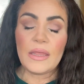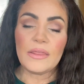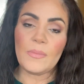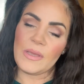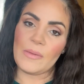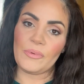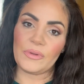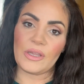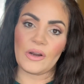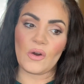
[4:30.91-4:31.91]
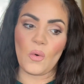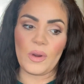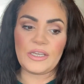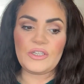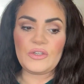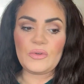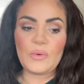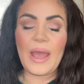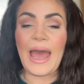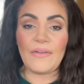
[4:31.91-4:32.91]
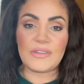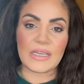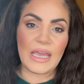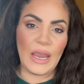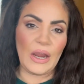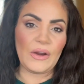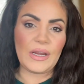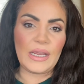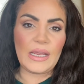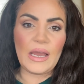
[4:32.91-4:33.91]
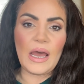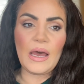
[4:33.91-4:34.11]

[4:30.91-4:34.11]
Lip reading: the people that are going to have to carry